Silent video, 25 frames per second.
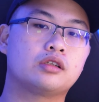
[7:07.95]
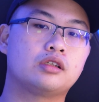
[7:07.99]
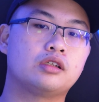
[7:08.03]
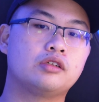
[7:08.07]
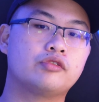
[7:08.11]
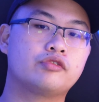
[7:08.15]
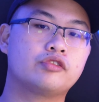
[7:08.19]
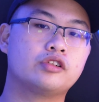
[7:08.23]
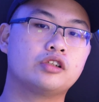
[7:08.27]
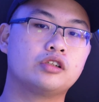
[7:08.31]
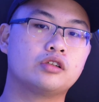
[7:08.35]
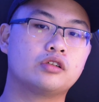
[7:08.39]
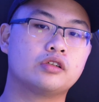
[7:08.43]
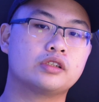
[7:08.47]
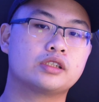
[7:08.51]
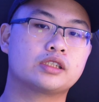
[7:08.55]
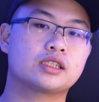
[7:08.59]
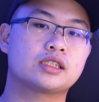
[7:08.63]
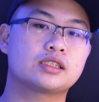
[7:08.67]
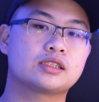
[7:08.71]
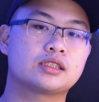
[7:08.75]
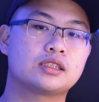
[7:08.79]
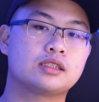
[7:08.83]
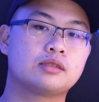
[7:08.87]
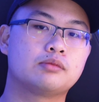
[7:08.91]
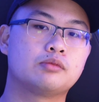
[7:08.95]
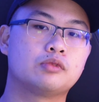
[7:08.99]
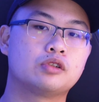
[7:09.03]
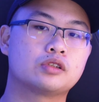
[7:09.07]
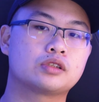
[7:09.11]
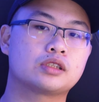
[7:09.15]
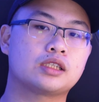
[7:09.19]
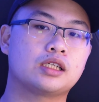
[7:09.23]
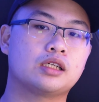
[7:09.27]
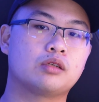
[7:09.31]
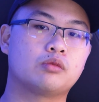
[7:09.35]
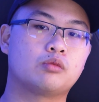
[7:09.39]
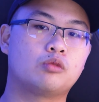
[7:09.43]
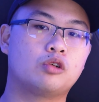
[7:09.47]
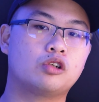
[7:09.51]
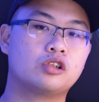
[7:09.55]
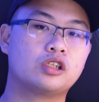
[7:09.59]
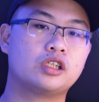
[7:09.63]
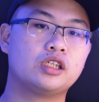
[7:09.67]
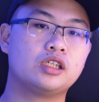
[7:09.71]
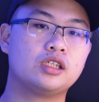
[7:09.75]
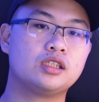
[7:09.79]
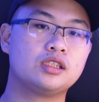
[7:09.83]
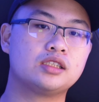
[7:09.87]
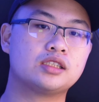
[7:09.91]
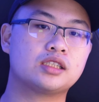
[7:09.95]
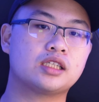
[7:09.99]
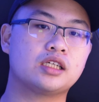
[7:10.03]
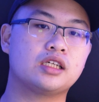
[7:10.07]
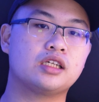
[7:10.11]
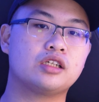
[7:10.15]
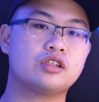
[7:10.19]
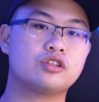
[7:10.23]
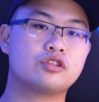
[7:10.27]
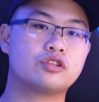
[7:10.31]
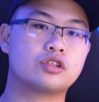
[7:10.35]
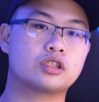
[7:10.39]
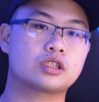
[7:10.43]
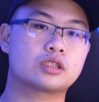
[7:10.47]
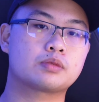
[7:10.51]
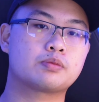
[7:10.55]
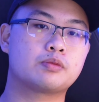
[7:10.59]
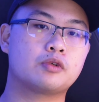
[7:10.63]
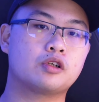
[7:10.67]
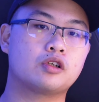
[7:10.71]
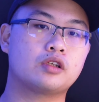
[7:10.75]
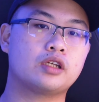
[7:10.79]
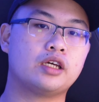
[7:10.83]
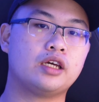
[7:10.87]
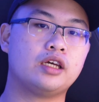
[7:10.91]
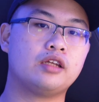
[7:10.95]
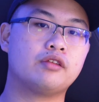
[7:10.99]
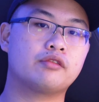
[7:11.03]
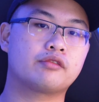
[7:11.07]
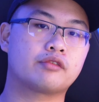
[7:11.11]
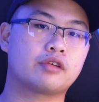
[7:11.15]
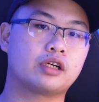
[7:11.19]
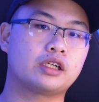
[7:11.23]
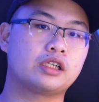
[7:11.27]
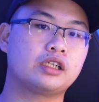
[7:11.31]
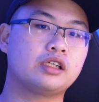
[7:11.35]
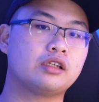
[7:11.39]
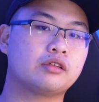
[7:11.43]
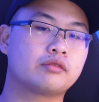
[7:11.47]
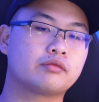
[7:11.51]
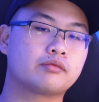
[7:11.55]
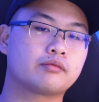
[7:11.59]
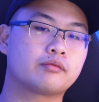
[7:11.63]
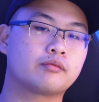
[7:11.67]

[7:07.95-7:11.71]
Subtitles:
different noise cancelling modes like walking, staying, transport, and running.